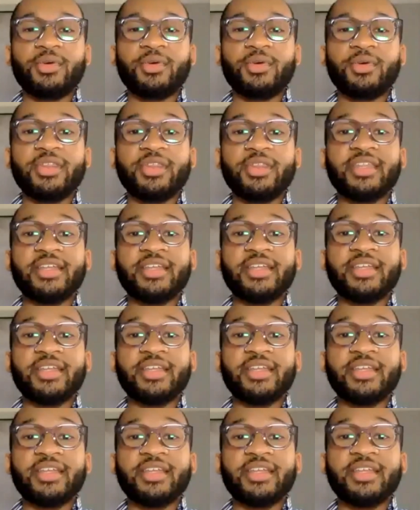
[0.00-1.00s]
We then
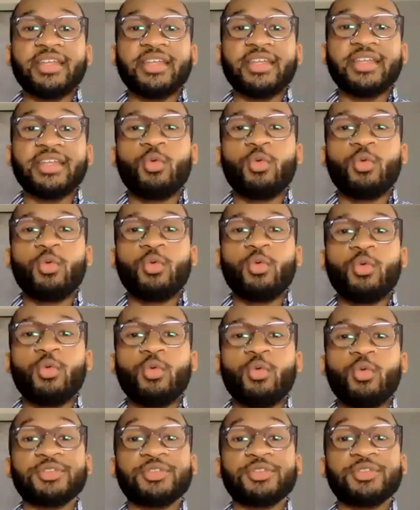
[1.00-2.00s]
asked, what would an
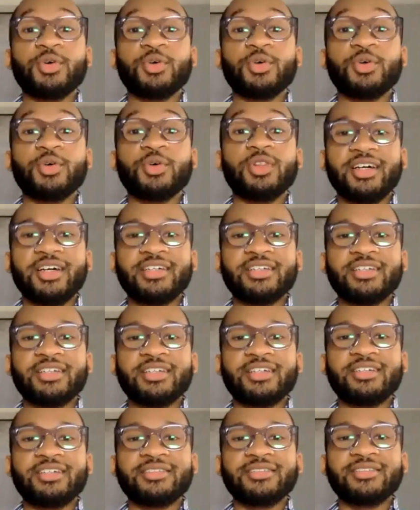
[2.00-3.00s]
ideal school look like?